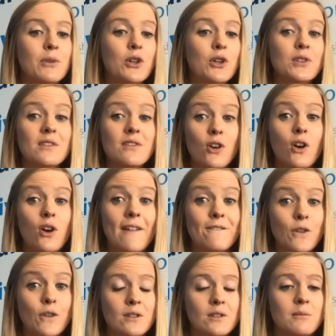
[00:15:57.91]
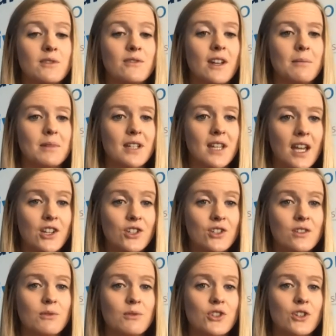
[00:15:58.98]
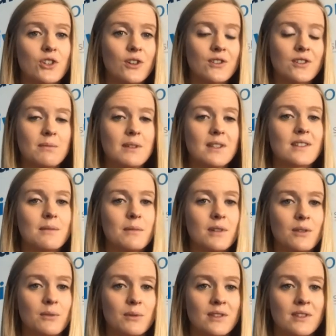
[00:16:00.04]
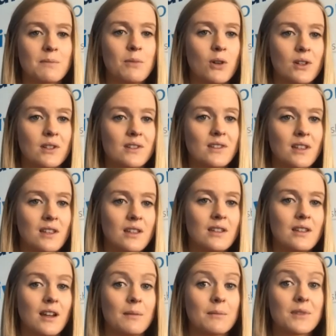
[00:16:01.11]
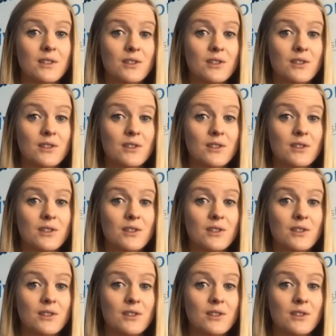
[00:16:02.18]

because of the high volume of applications which are going to be submitted when this policy comes